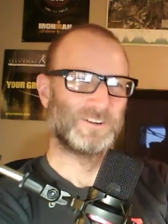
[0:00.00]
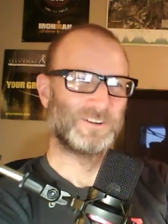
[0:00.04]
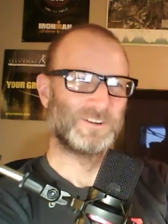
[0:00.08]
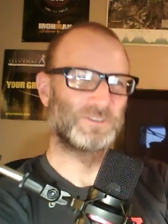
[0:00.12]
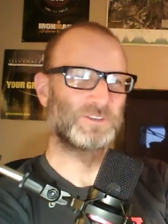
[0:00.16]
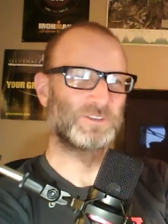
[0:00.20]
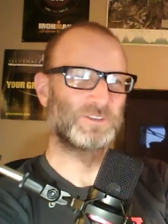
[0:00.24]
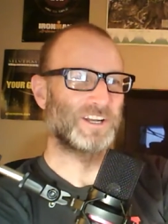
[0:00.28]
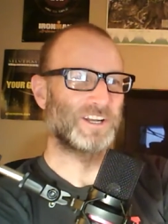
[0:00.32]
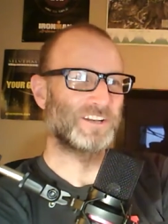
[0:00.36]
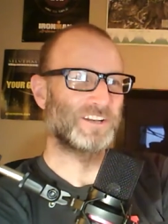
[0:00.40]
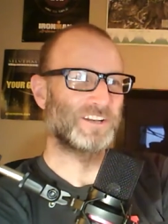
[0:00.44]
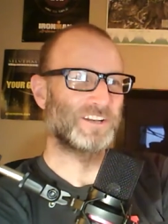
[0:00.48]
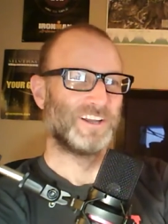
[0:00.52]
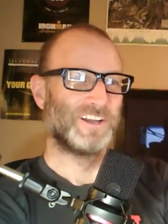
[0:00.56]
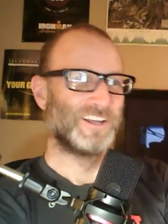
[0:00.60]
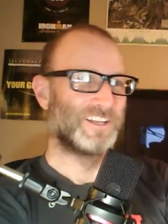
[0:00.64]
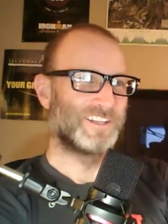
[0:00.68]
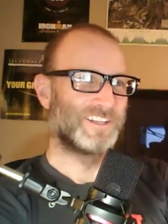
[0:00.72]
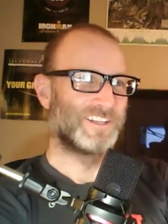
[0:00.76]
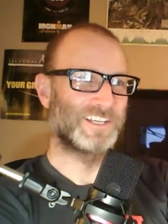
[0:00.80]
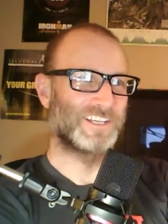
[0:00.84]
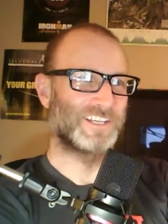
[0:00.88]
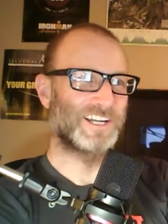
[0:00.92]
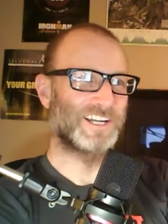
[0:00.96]
you got
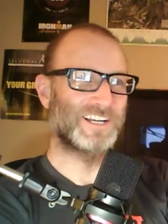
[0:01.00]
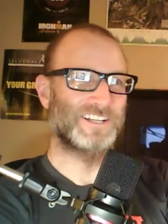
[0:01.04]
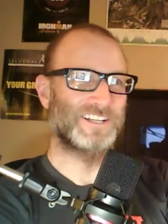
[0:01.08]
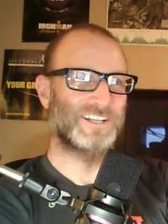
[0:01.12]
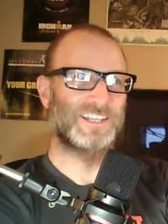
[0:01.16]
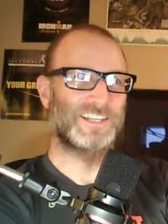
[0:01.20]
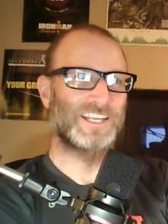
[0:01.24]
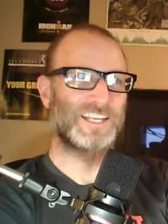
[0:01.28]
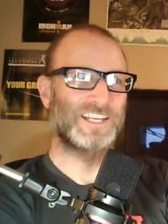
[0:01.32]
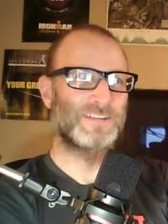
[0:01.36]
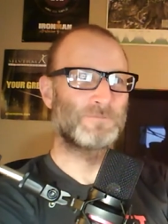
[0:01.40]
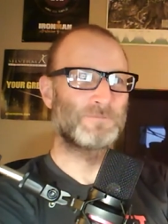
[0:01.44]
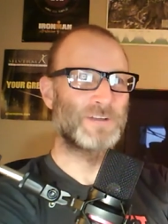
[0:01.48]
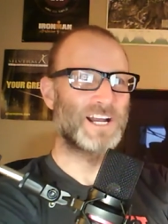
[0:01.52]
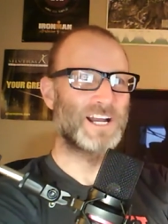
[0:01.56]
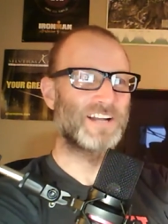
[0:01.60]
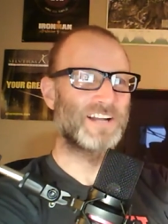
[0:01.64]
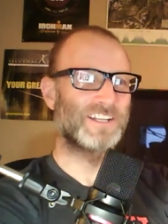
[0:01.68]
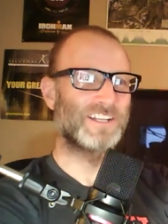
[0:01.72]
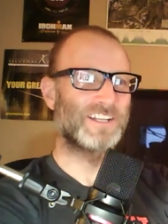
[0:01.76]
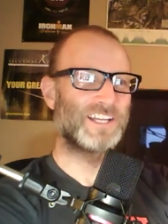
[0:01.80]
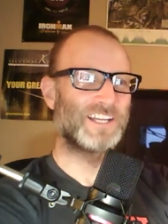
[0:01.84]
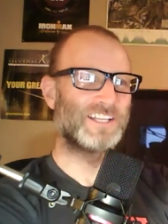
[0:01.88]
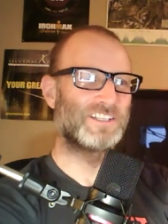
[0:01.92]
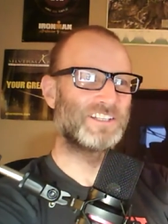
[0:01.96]
to think
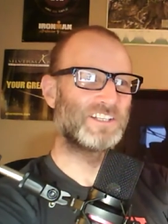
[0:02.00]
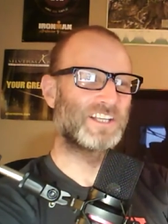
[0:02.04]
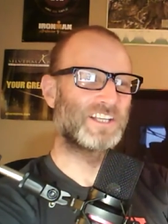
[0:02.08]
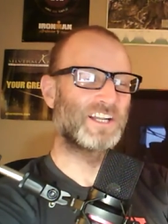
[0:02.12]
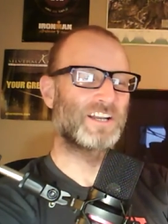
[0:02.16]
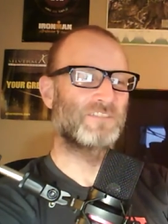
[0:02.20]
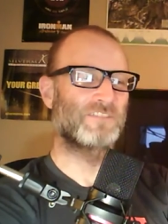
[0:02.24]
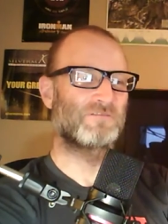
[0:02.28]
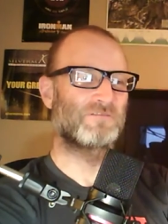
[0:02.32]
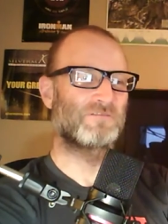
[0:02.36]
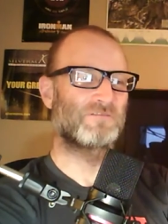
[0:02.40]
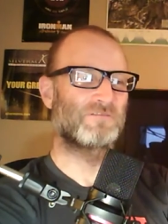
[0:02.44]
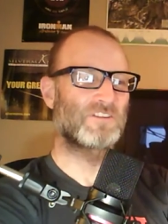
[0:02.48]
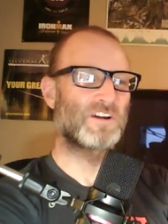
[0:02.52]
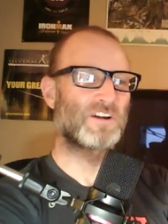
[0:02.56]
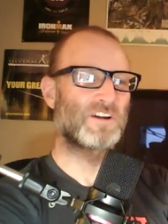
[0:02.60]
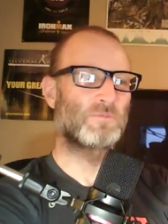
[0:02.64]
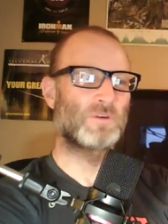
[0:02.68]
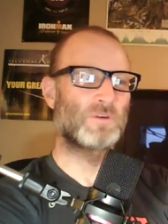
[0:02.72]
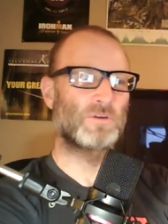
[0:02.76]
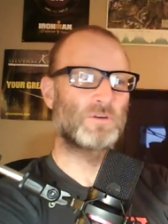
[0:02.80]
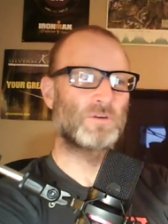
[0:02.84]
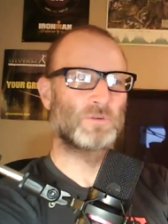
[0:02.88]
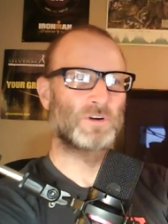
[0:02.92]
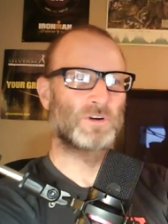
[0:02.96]
about it, and you got to figure out
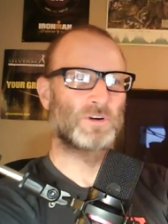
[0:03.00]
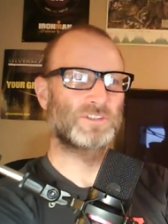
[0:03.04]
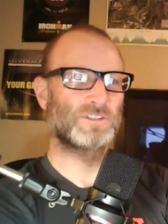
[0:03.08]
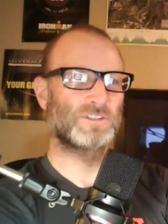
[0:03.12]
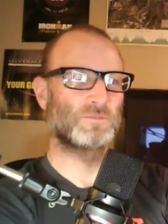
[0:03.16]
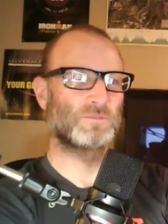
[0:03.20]
what works and